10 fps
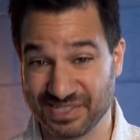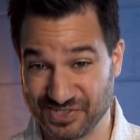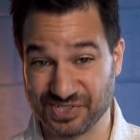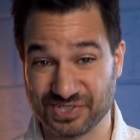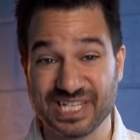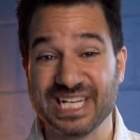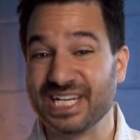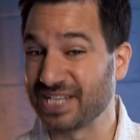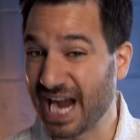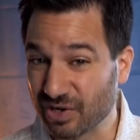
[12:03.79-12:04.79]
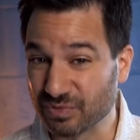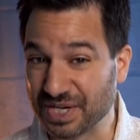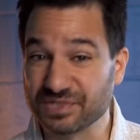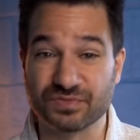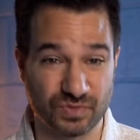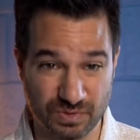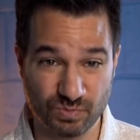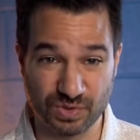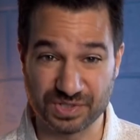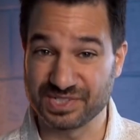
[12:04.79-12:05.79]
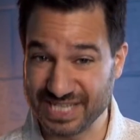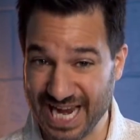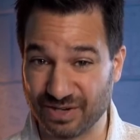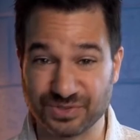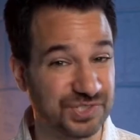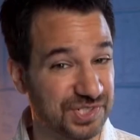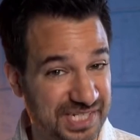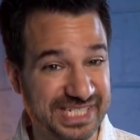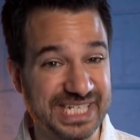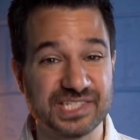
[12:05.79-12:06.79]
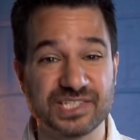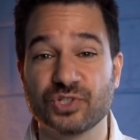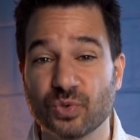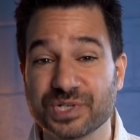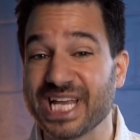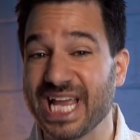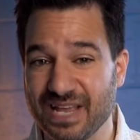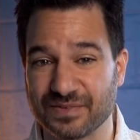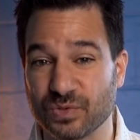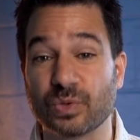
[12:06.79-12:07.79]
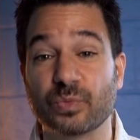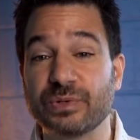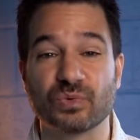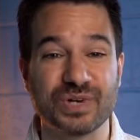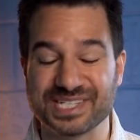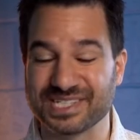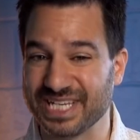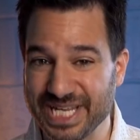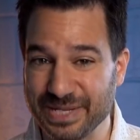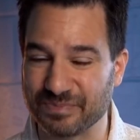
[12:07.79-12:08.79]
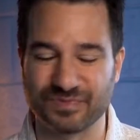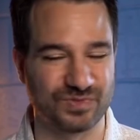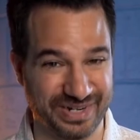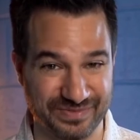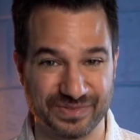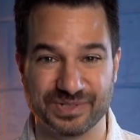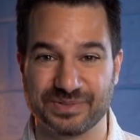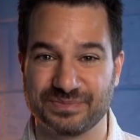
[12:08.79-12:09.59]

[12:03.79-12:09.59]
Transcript: Jesus is our rest from works now, just as he is the door to heaven where we will rest in him forever.